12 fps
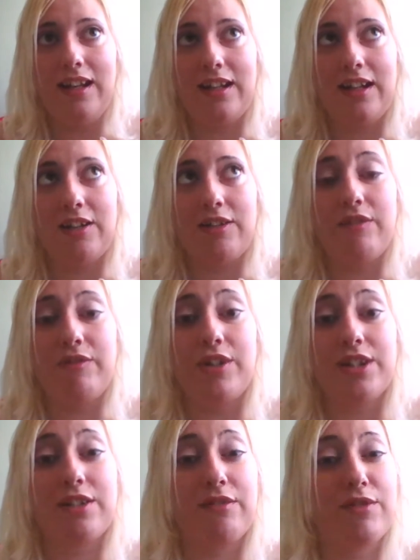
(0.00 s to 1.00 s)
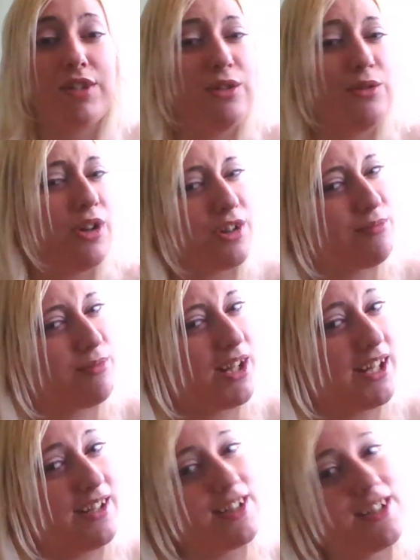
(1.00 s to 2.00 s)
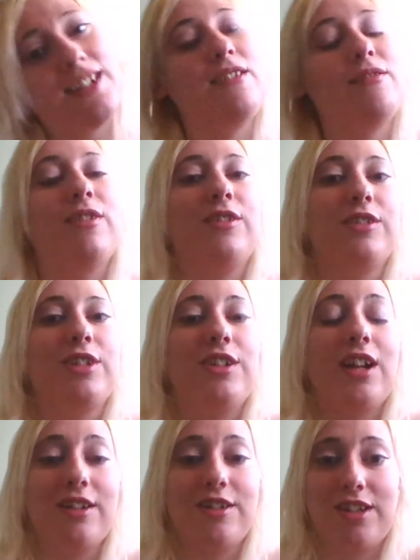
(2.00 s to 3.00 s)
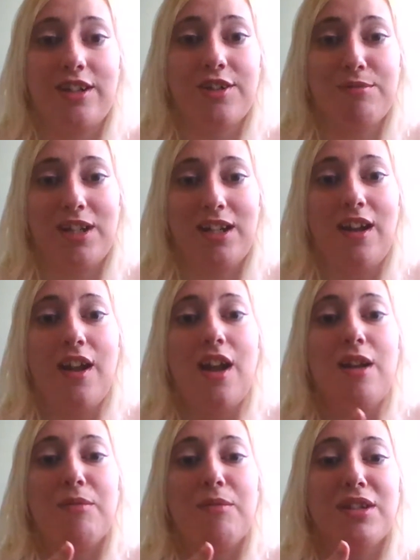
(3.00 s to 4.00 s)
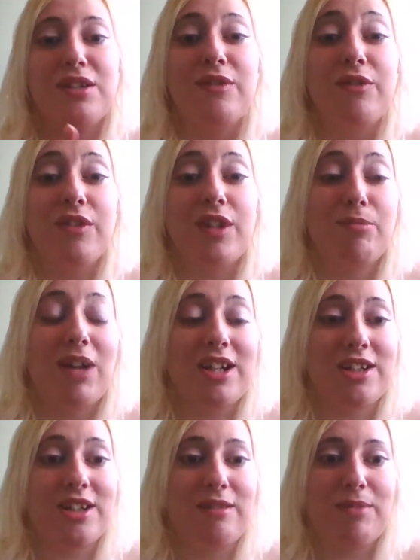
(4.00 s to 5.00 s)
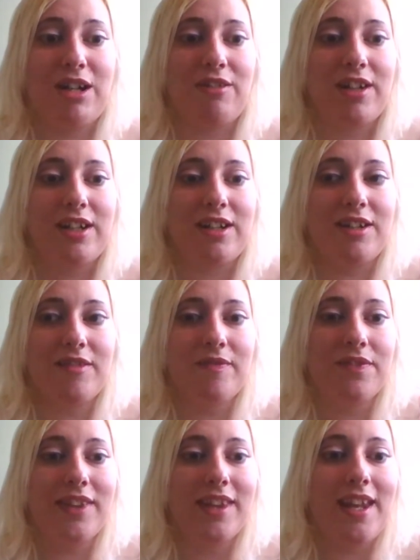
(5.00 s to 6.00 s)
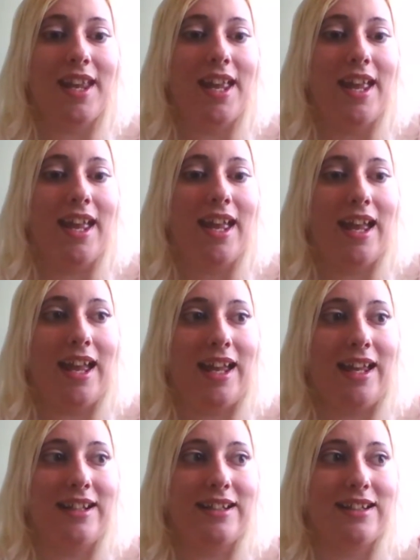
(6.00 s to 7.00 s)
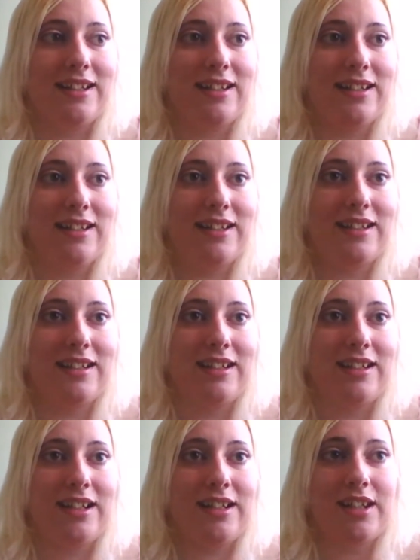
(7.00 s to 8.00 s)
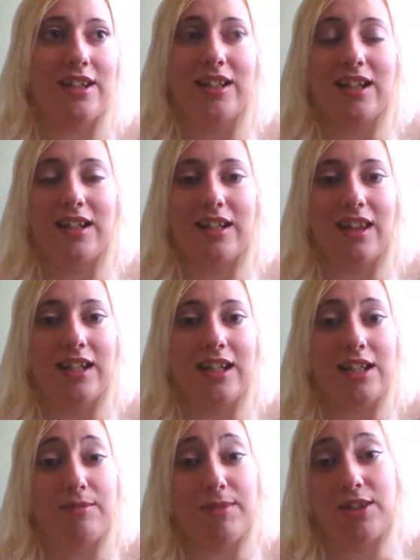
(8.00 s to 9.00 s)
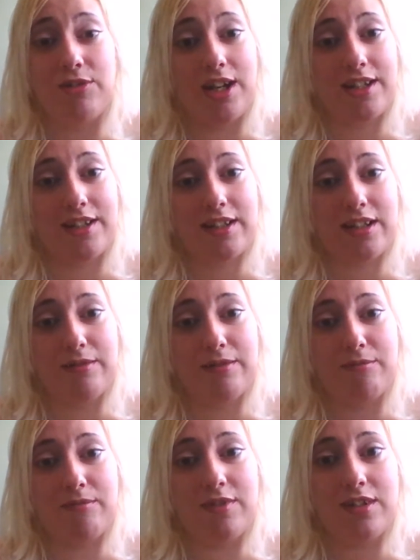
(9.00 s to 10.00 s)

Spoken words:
Now, even though I still have two cosplayers, or two characters I cosplay, but I still feel really passionate about it. And it's something that I think needs to be addressed and